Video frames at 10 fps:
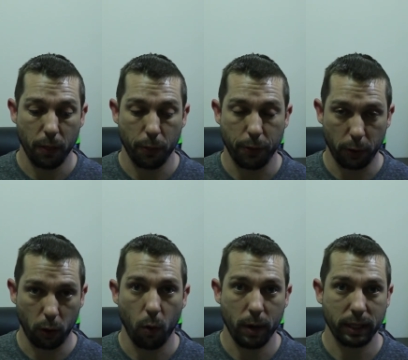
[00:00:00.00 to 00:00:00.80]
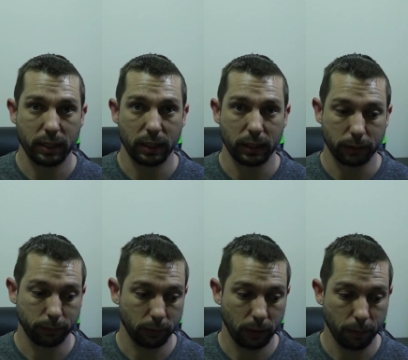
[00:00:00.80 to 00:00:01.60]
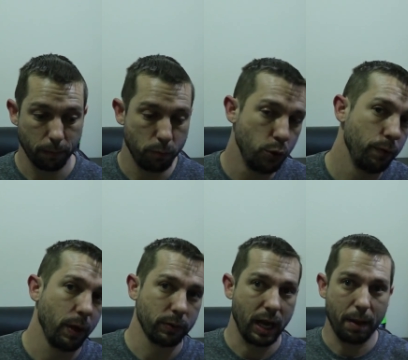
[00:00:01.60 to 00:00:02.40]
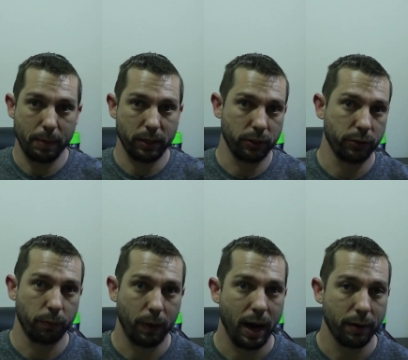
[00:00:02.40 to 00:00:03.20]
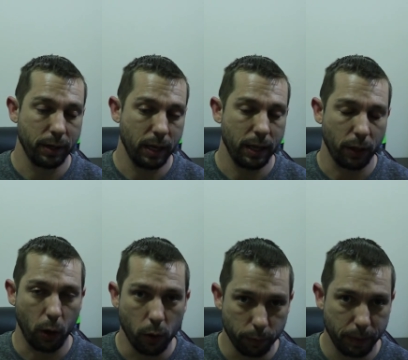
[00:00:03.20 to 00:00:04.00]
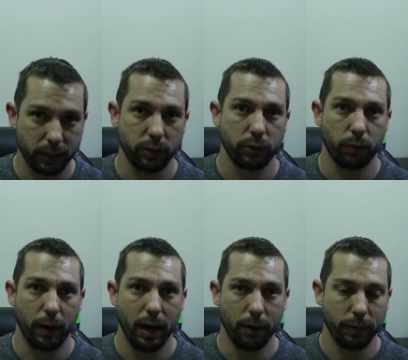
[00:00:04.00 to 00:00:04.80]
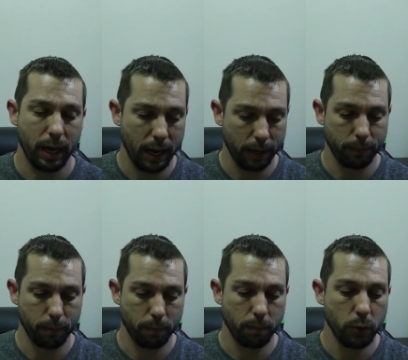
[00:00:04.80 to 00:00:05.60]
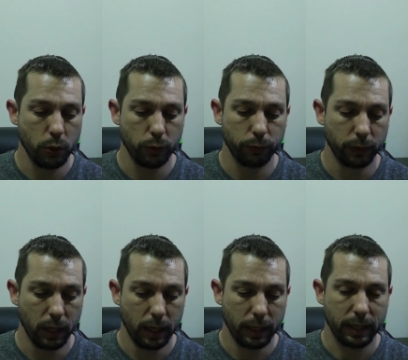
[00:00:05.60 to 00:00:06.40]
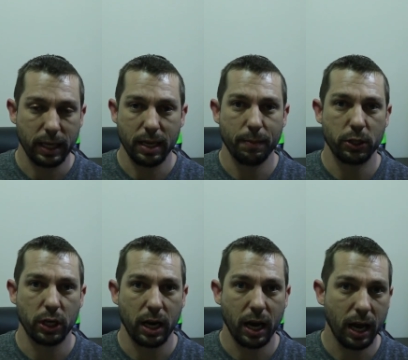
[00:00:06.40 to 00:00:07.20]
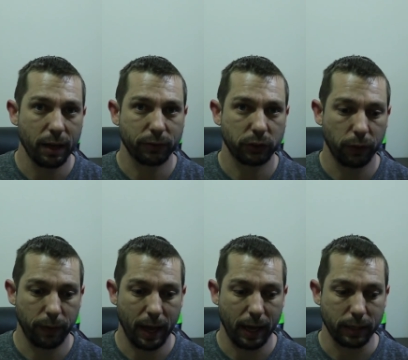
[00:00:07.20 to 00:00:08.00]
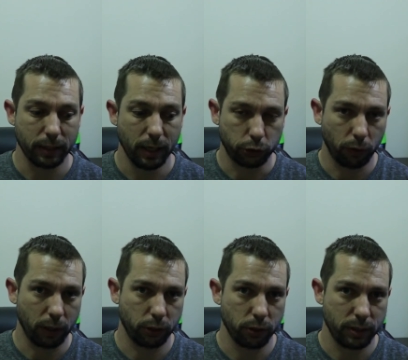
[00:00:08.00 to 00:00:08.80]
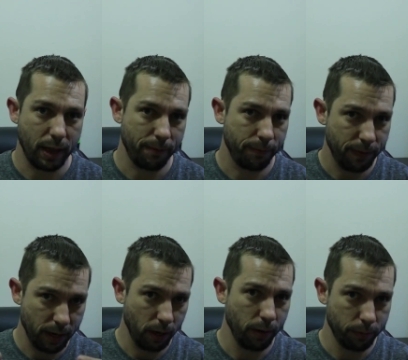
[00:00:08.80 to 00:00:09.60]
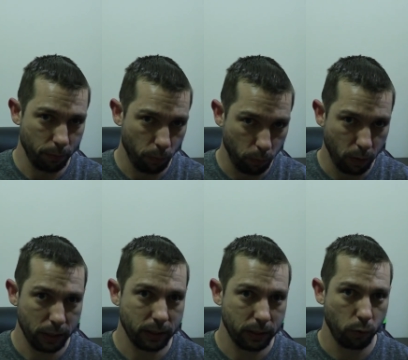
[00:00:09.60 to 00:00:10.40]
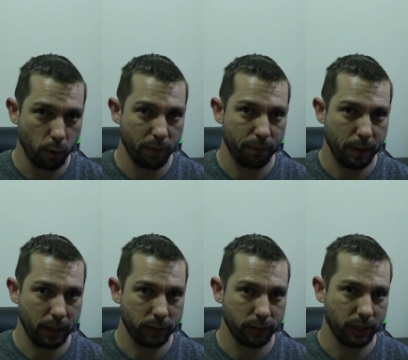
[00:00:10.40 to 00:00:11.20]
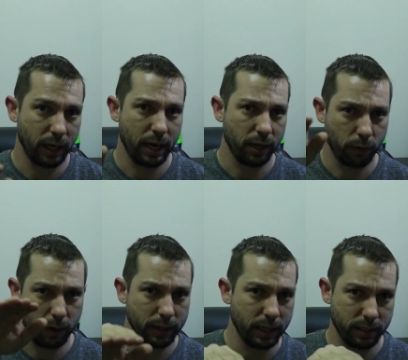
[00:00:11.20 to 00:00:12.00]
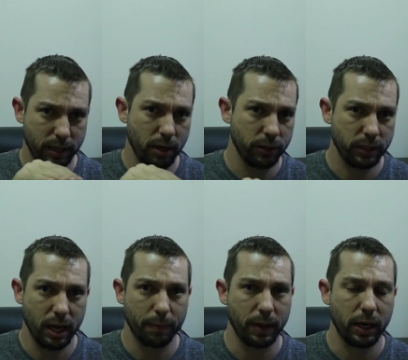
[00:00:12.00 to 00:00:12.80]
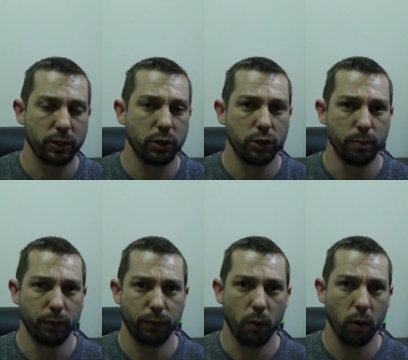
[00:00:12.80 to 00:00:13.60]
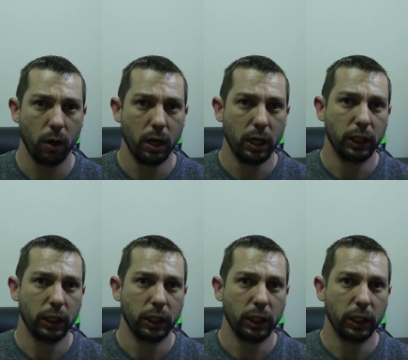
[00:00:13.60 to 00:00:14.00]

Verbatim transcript: they're going to move those hot pixels around and, and the cold pixels around and move the image enough so that structures that fit on one group of pixels and kind of create that stair step that I showed you before